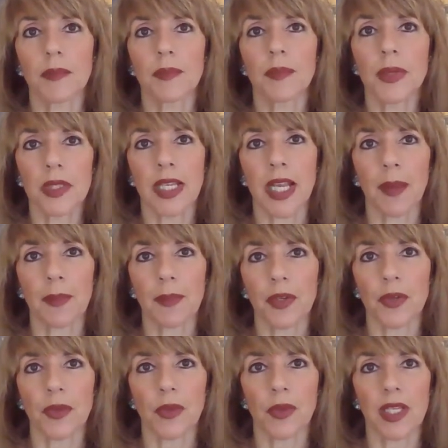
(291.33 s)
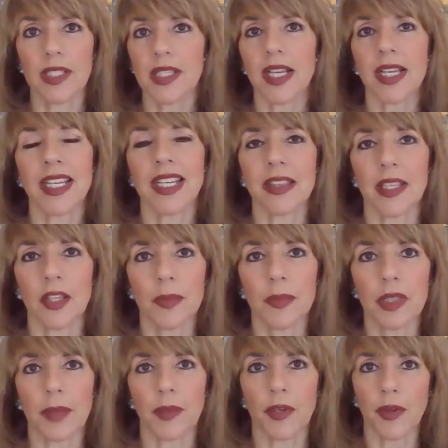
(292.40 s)
building up your, it's like anything, you
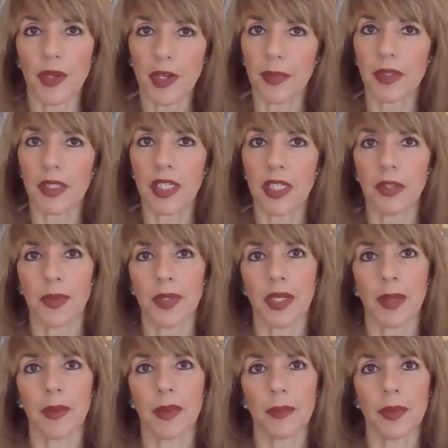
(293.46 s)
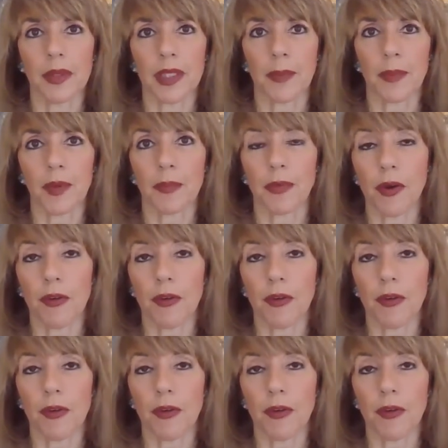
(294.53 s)
build up your credibility, you build up your